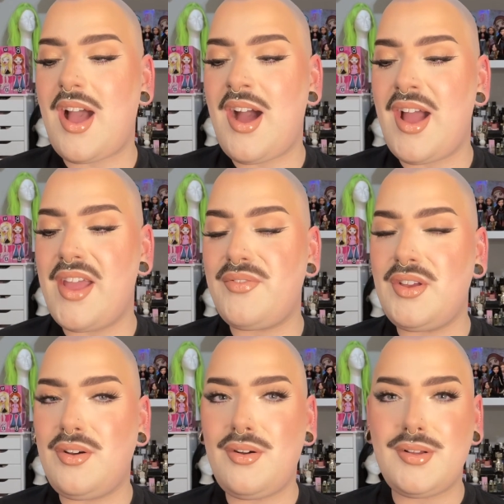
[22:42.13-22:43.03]
I
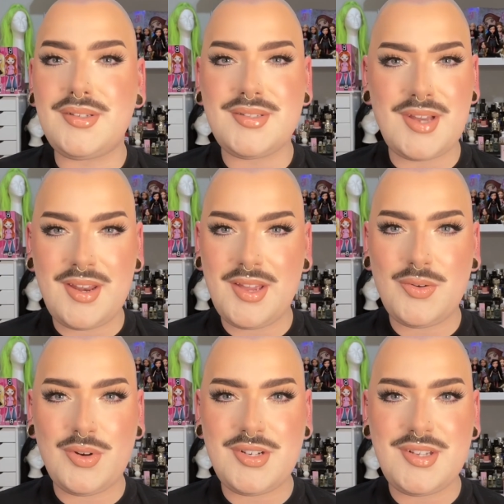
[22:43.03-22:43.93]
feel stunning and
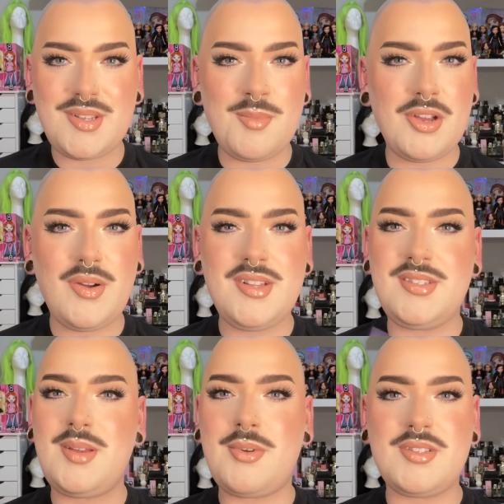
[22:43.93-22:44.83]
gorgeous. I'm going to go ahead and
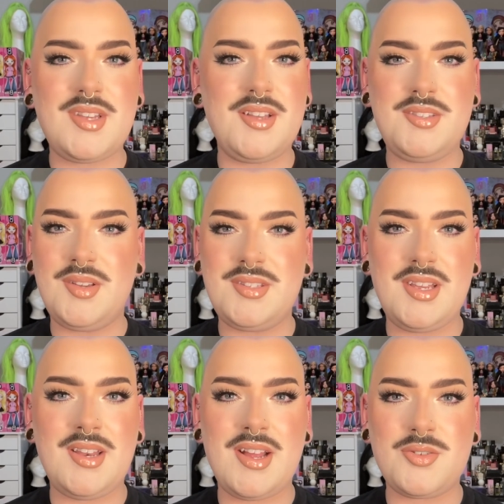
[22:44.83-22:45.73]
step outside so you can see
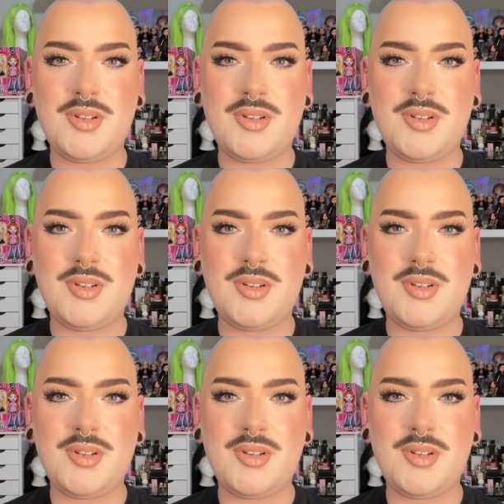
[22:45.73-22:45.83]
in natural